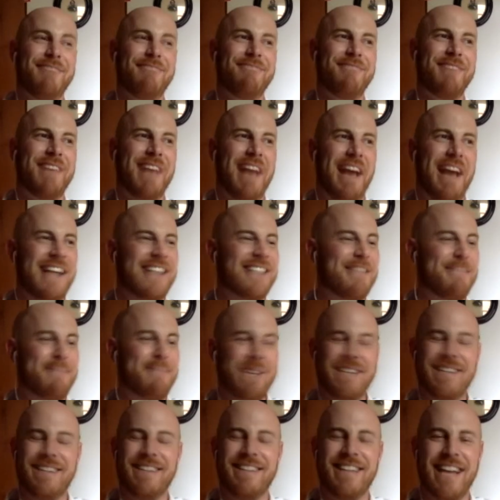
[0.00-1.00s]
It's a
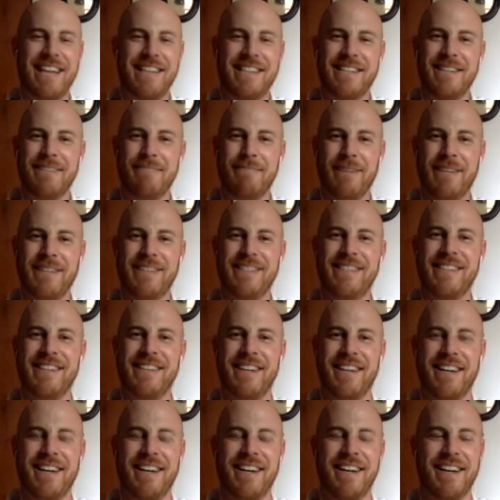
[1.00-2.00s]
bit classic, but
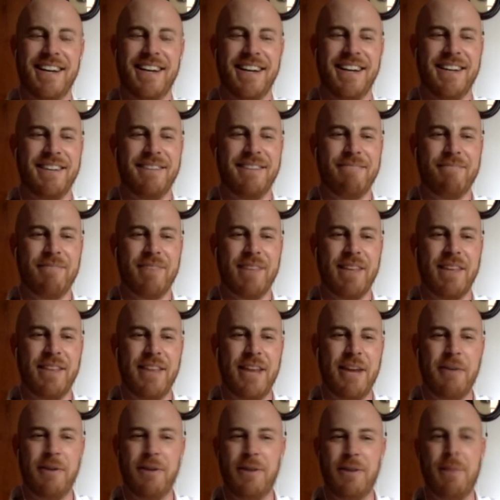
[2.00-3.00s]

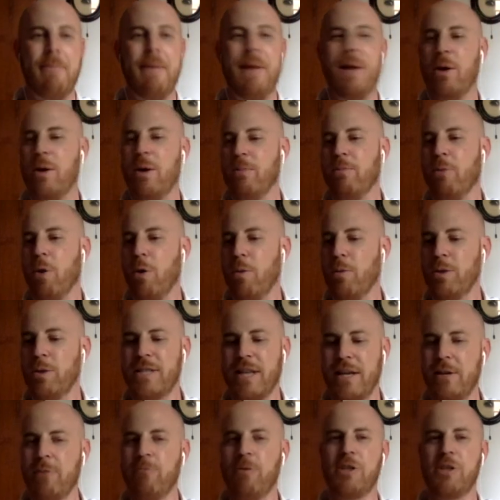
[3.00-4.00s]
there almost
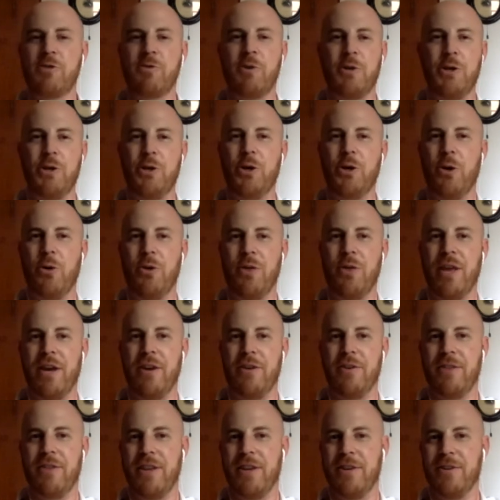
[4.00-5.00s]
any restaurant you go
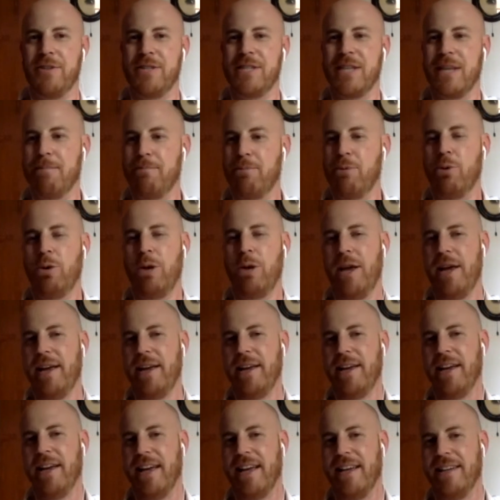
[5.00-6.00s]
there's a poulet
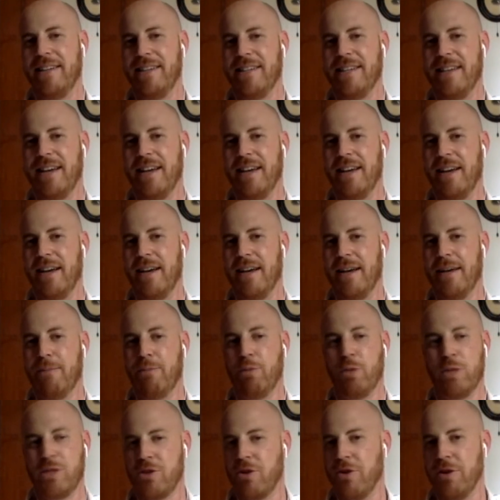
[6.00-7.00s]
and
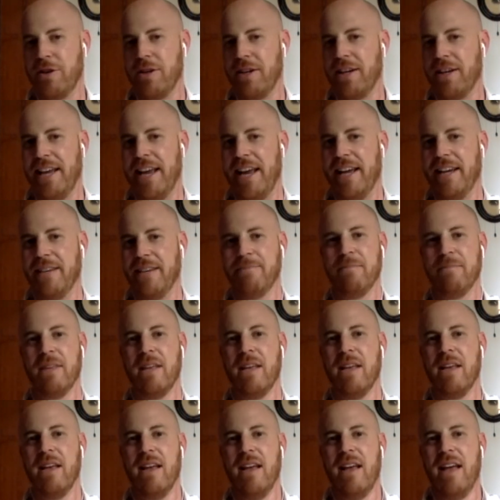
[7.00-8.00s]
poisson grillé.
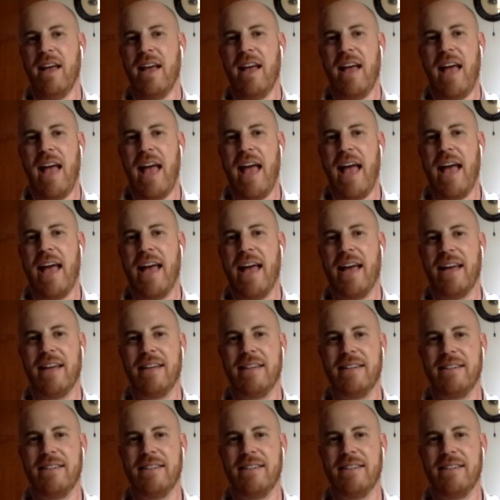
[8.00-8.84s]
And